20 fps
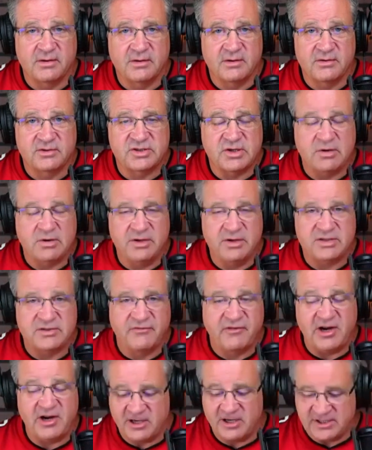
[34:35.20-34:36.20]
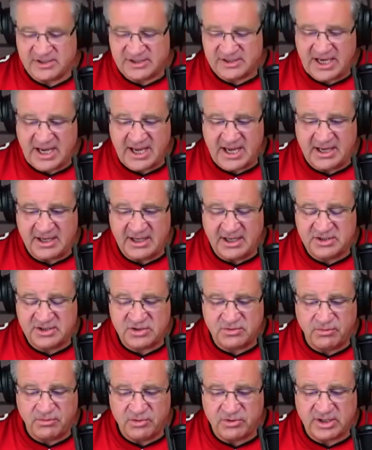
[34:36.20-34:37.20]
So it's fair to say, I
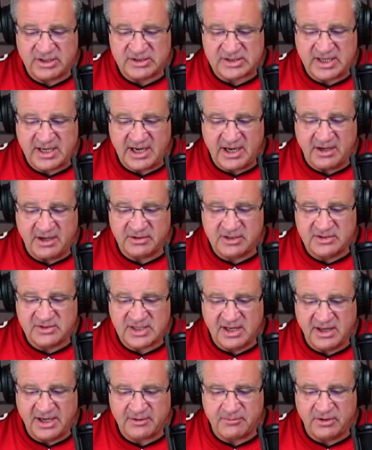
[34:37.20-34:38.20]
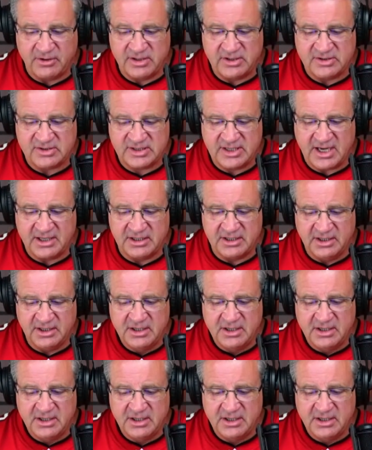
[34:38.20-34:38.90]
just wrote this down because I like what you said.